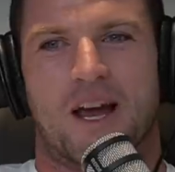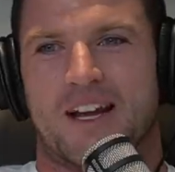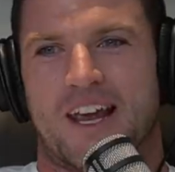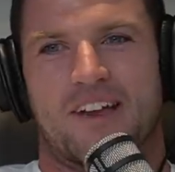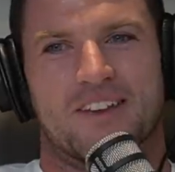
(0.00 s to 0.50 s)

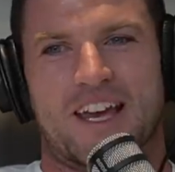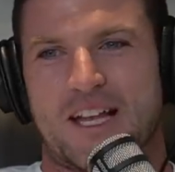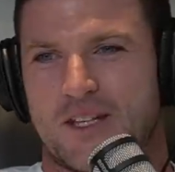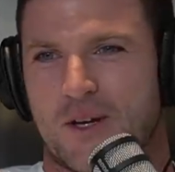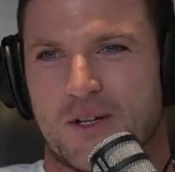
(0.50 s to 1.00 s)
being out there,
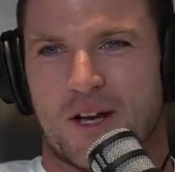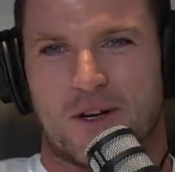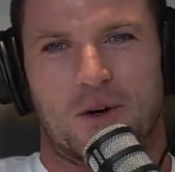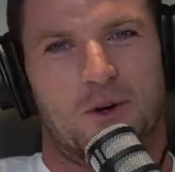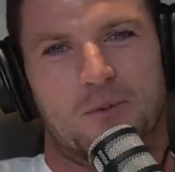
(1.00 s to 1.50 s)

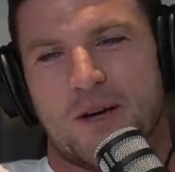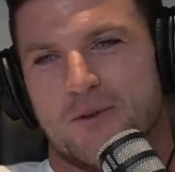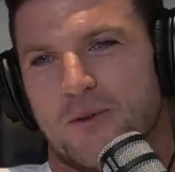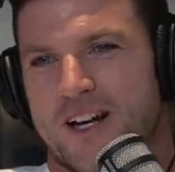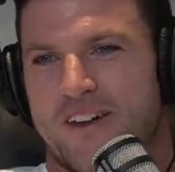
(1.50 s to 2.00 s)
calling
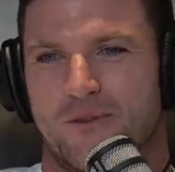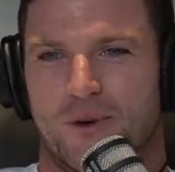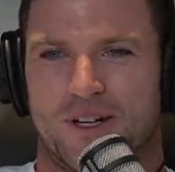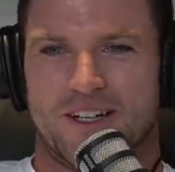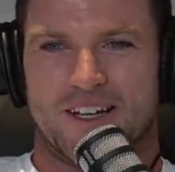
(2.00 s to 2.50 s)
people whatever
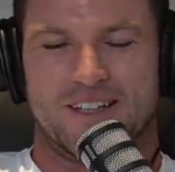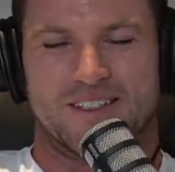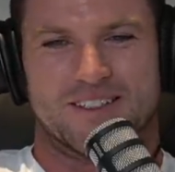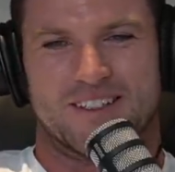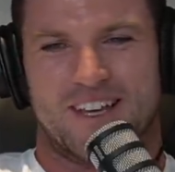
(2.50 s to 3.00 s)
what it
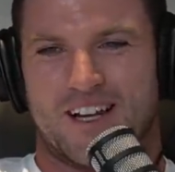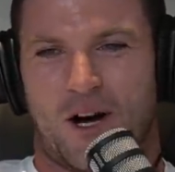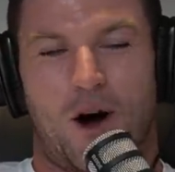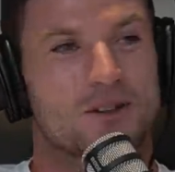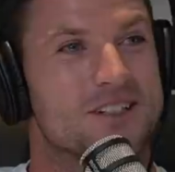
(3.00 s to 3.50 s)
is, and
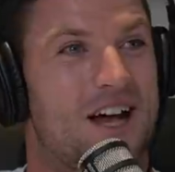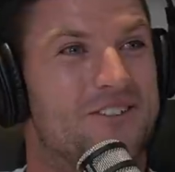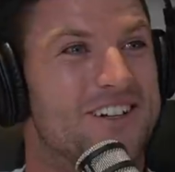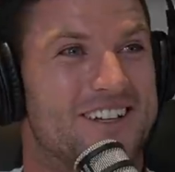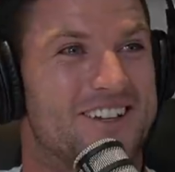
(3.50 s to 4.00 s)
I was
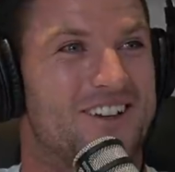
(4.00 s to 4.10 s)
loving it.